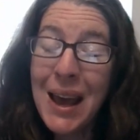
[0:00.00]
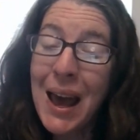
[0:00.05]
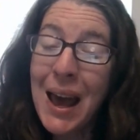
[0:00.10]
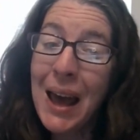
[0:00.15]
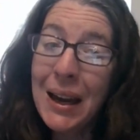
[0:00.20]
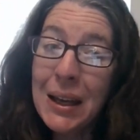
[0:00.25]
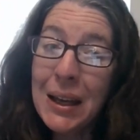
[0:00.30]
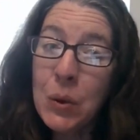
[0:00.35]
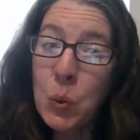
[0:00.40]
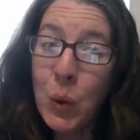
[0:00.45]

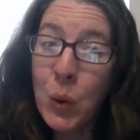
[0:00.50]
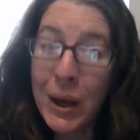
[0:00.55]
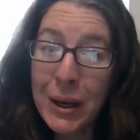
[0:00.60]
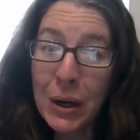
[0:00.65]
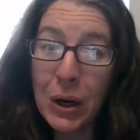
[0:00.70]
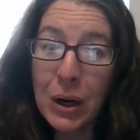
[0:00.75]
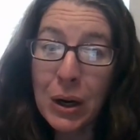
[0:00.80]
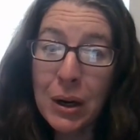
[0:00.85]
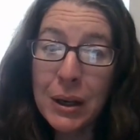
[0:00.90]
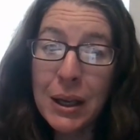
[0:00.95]

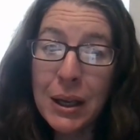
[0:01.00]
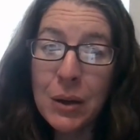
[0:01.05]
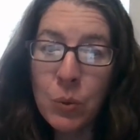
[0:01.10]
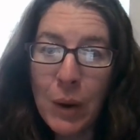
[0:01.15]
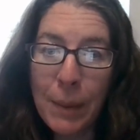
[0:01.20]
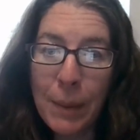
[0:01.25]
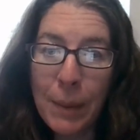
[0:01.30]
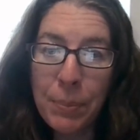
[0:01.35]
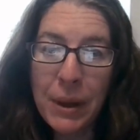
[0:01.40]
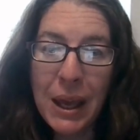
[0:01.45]
anywhere can
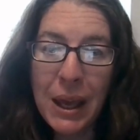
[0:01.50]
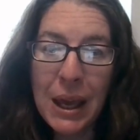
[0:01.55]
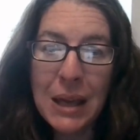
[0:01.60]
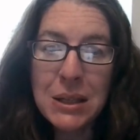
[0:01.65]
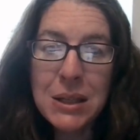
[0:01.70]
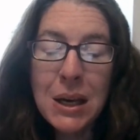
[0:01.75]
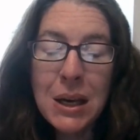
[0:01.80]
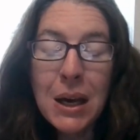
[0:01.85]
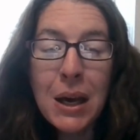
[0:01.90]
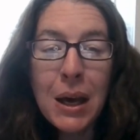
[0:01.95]
replicate.
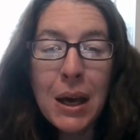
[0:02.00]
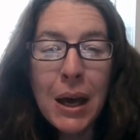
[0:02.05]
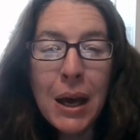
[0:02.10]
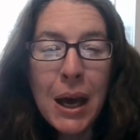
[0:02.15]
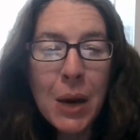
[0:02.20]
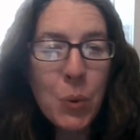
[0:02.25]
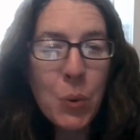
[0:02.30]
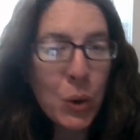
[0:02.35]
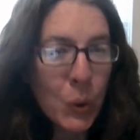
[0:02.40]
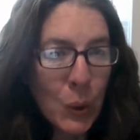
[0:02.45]

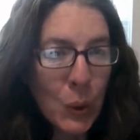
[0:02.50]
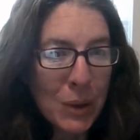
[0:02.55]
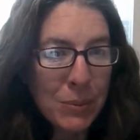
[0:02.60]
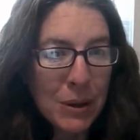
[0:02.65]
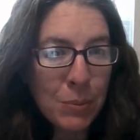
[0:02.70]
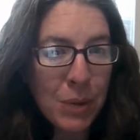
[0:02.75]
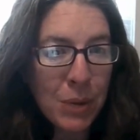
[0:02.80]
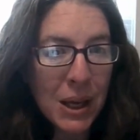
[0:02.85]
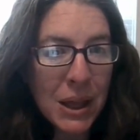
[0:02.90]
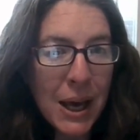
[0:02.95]
And what do I mean
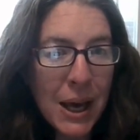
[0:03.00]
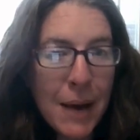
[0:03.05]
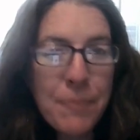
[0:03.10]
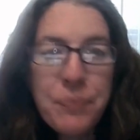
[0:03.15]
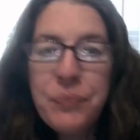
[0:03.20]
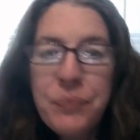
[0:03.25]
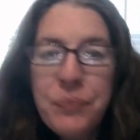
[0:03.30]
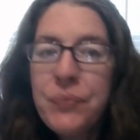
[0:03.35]
by that?